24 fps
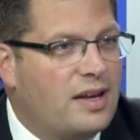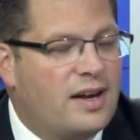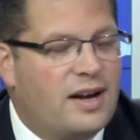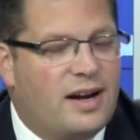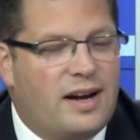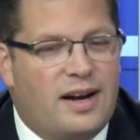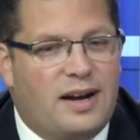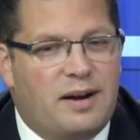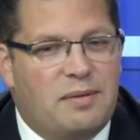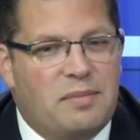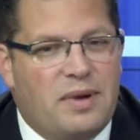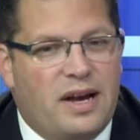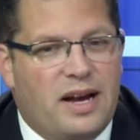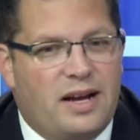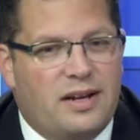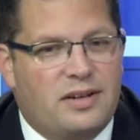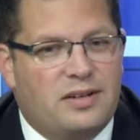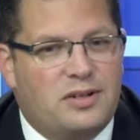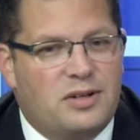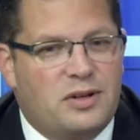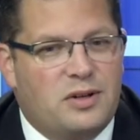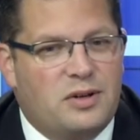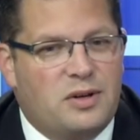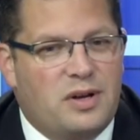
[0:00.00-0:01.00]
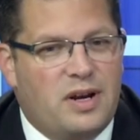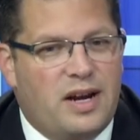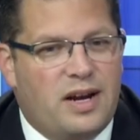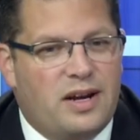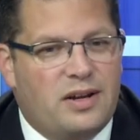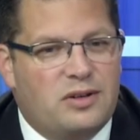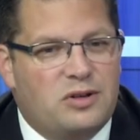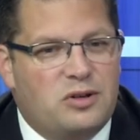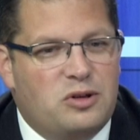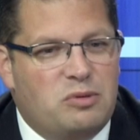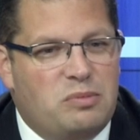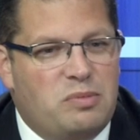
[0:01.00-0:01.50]
and
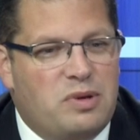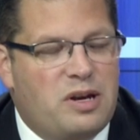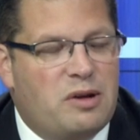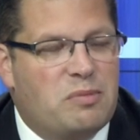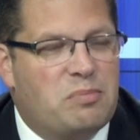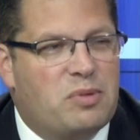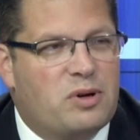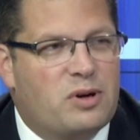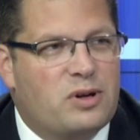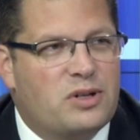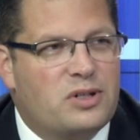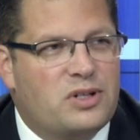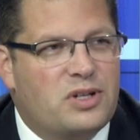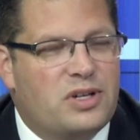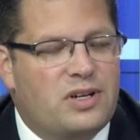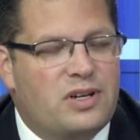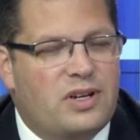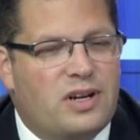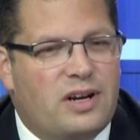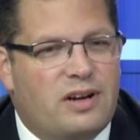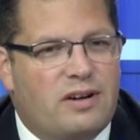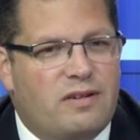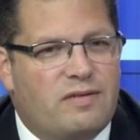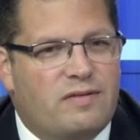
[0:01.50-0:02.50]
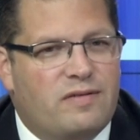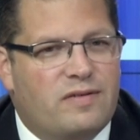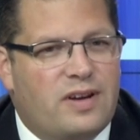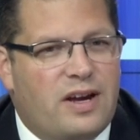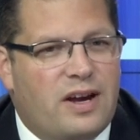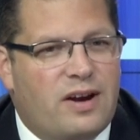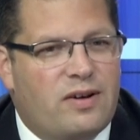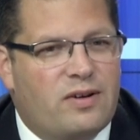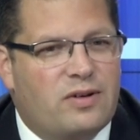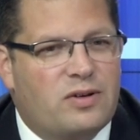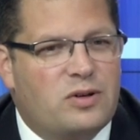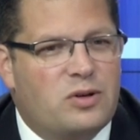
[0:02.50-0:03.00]
to be a person of
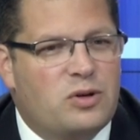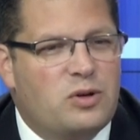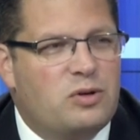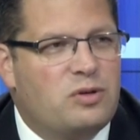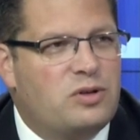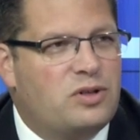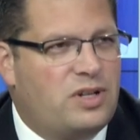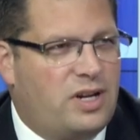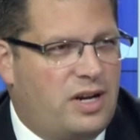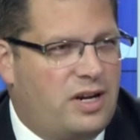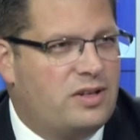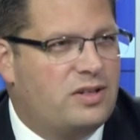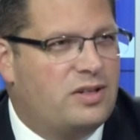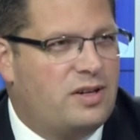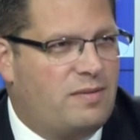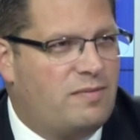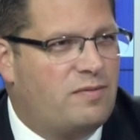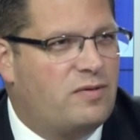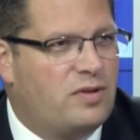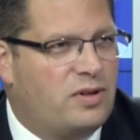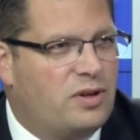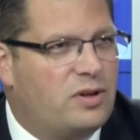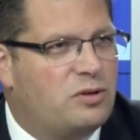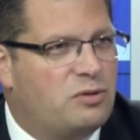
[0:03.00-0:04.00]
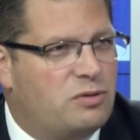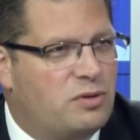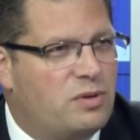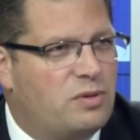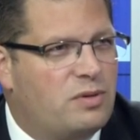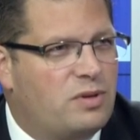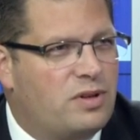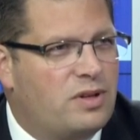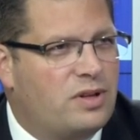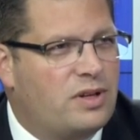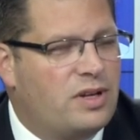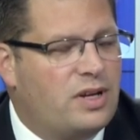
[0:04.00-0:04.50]
character who stands up for the
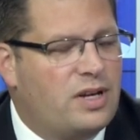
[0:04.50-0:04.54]
truth.